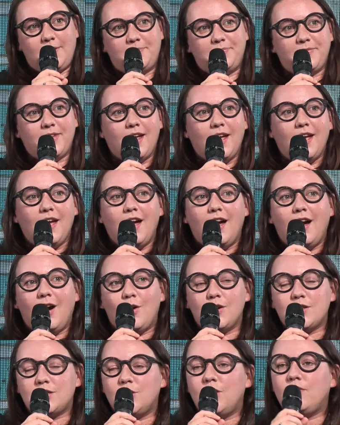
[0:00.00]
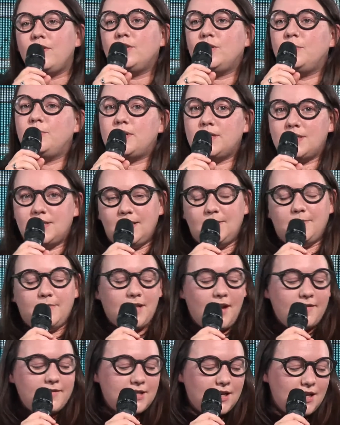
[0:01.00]
Oh, here it is.
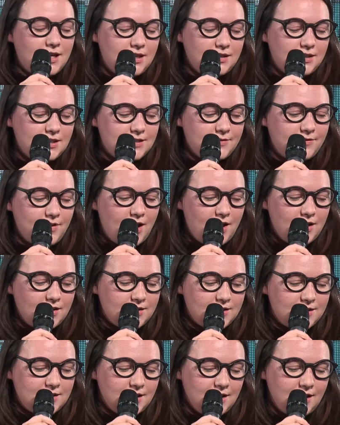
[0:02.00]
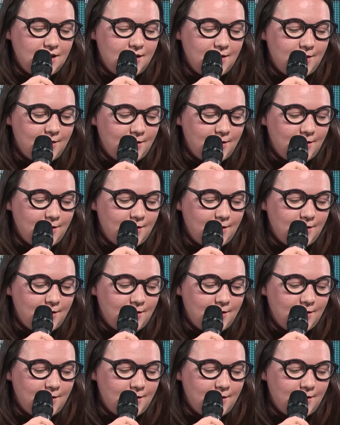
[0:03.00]
Number 7.